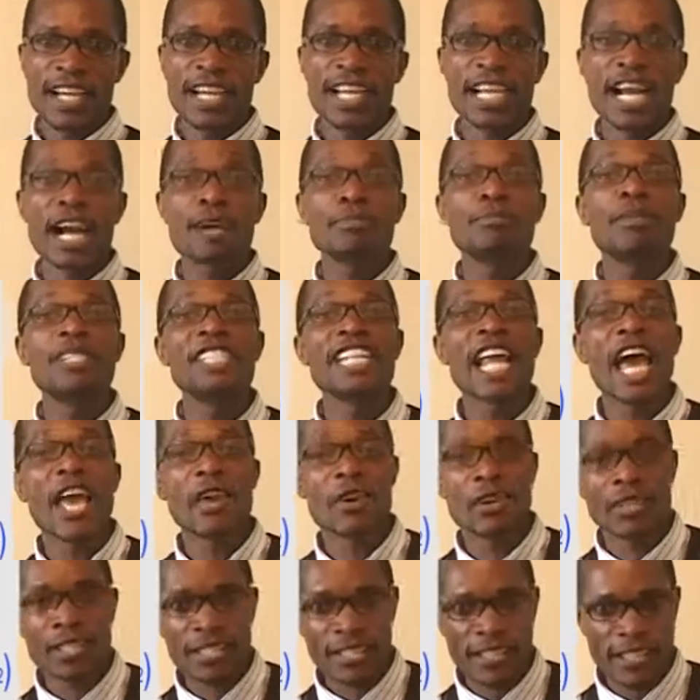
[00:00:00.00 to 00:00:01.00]
carbon
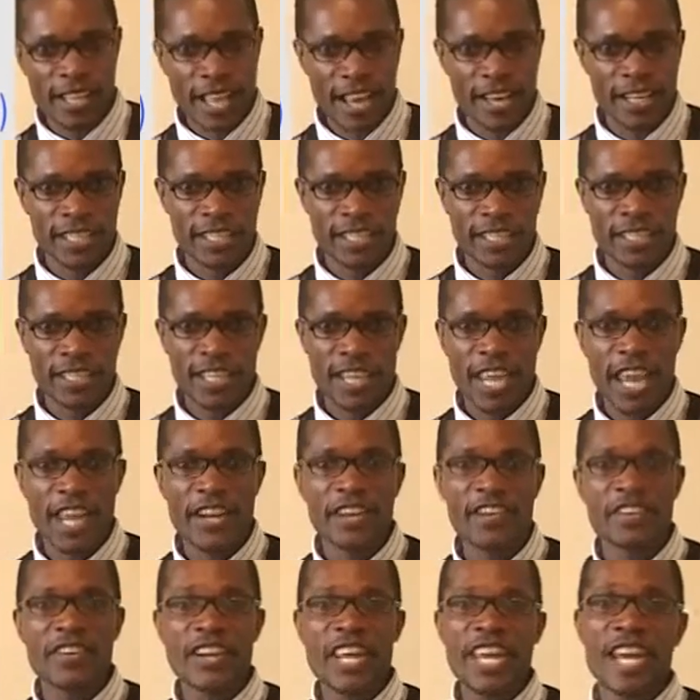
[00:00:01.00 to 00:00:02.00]
dioxide,
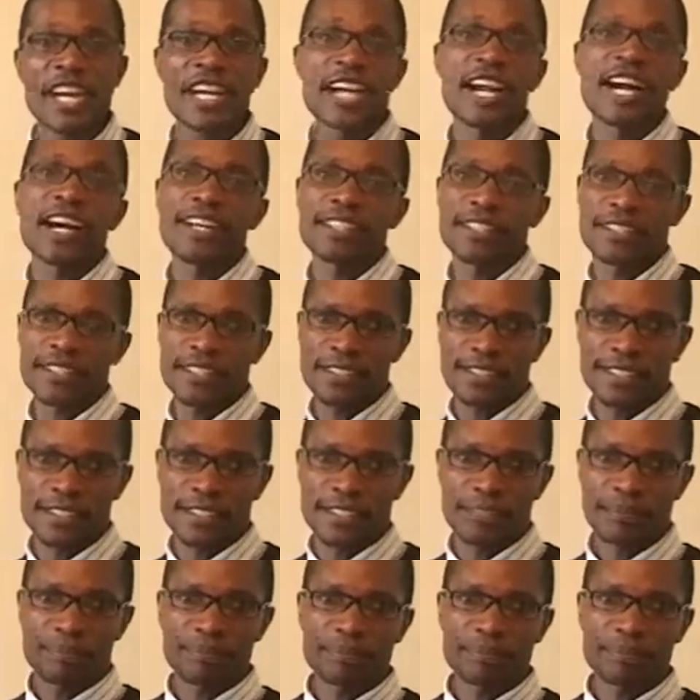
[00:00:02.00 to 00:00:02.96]
and rare gases.